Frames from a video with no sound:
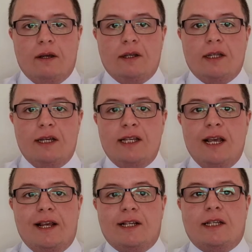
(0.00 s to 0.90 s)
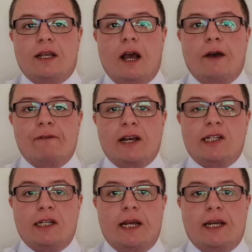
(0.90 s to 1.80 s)
So this is a
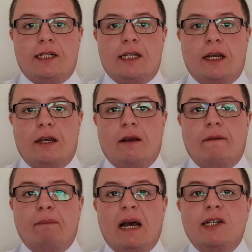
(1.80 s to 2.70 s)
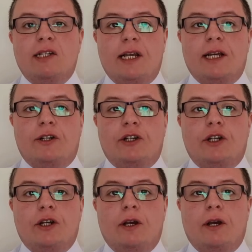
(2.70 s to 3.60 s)
fascinating
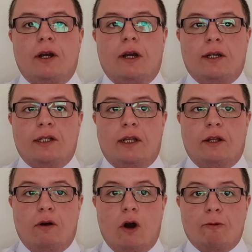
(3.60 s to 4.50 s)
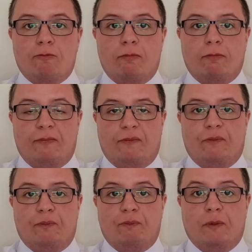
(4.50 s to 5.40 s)
passage. So there are
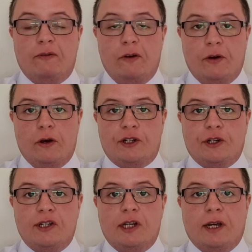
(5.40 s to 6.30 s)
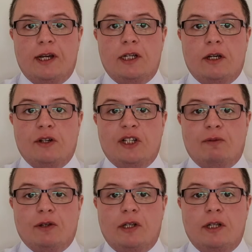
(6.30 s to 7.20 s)
other versions in later
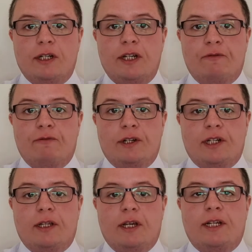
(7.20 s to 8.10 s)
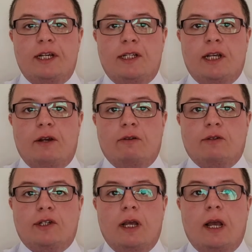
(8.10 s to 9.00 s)
Gospels that are different in their
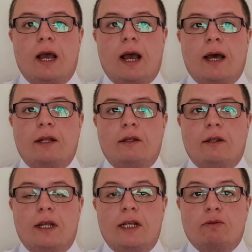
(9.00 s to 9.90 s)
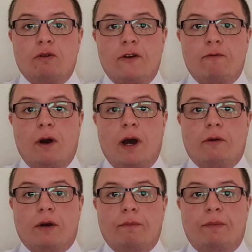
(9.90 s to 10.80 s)
details, and it's
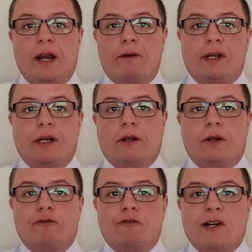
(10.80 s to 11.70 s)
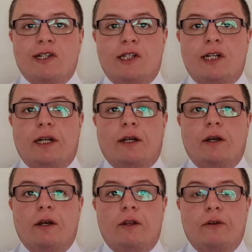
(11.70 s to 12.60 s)
worthwhile comparing and contrasting
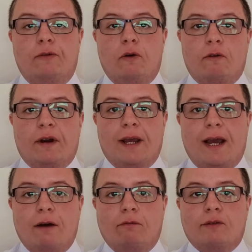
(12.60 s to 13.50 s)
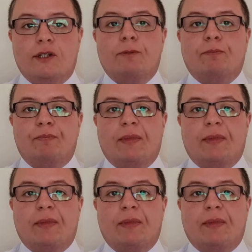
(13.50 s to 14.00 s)
the four accounts.